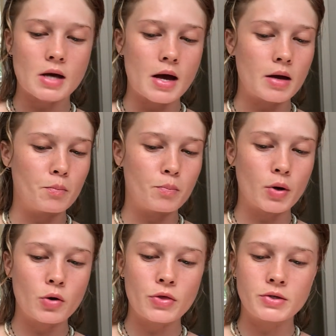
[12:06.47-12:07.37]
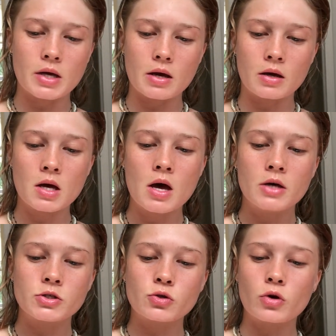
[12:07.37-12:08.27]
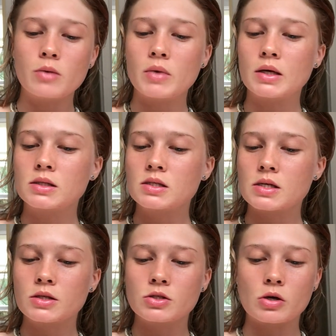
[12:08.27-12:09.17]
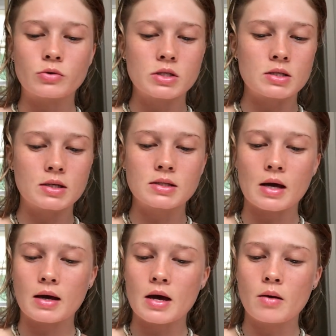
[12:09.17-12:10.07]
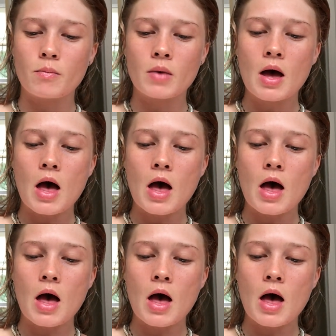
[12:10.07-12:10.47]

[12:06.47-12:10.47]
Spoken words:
I am birthday, screaming 6:06 a.m.,